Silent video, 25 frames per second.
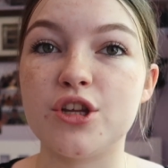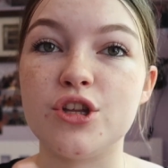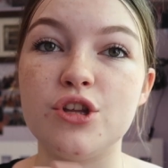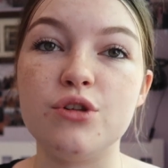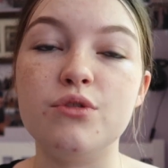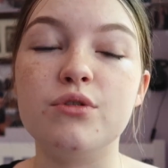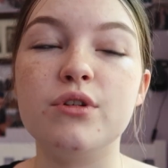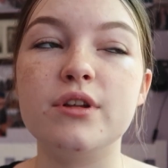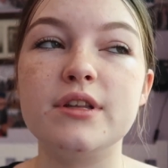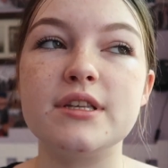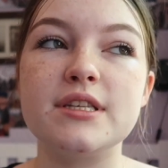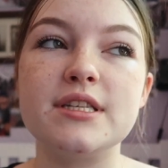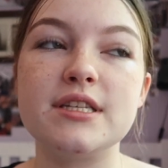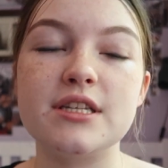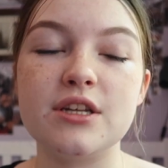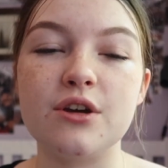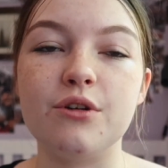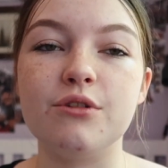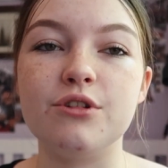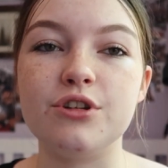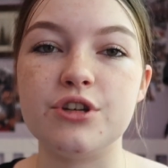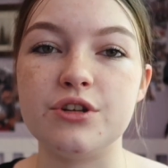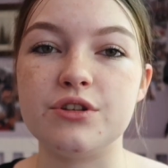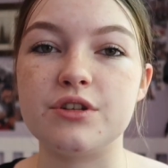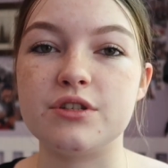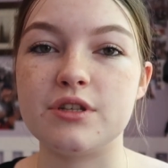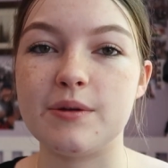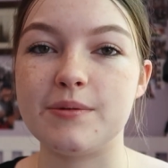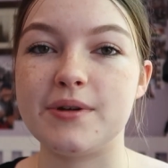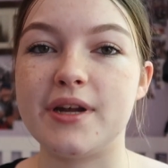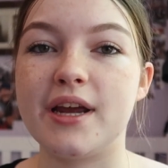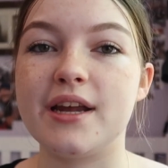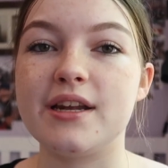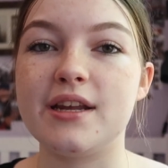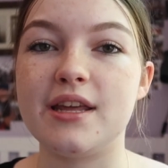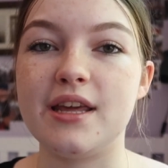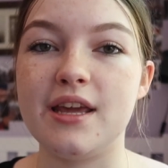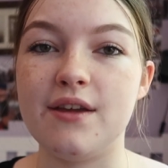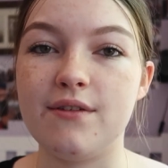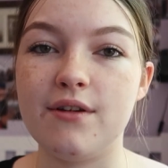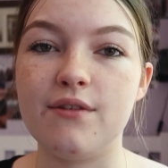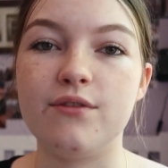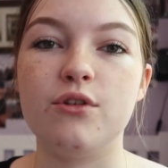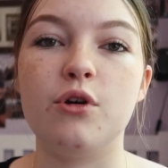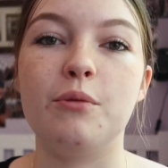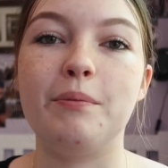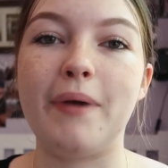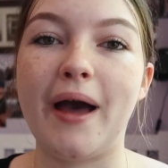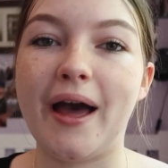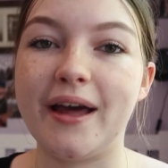You can still choose a subject even if
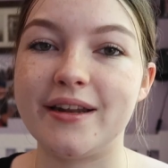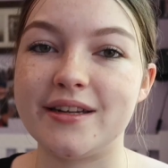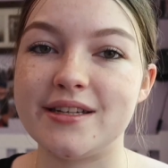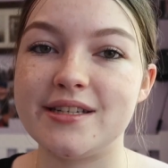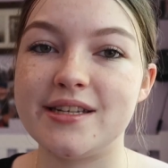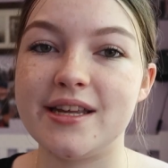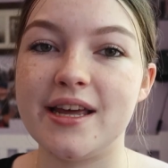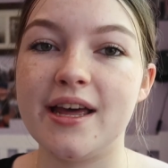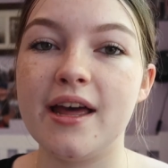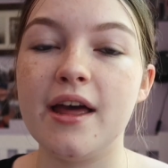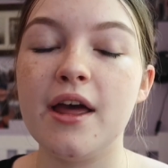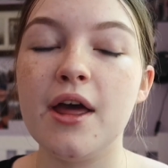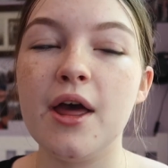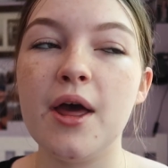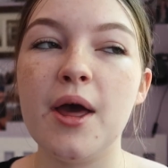you're bad at it,